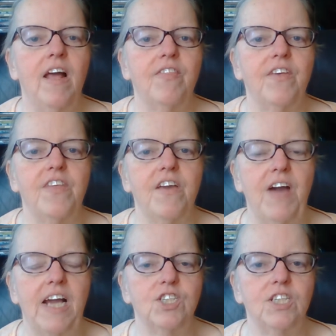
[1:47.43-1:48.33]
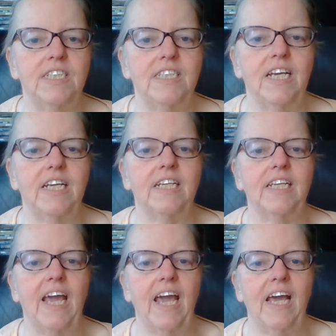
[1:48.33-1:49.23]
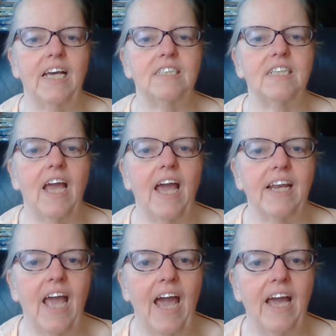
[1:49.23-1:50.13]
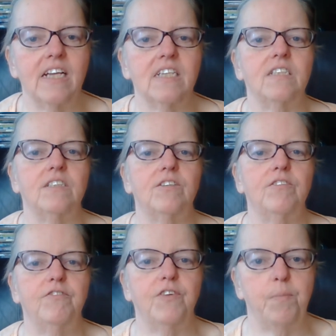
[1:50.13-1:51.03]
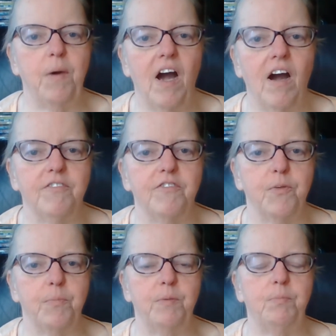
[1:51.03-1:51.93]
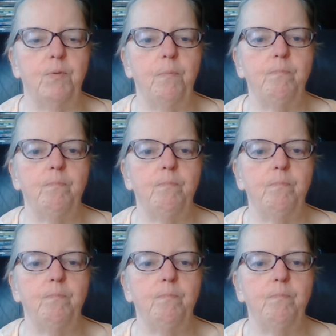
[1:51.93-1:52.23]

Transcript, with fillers: that they've actually taken a hand and acted for the behalf of the people.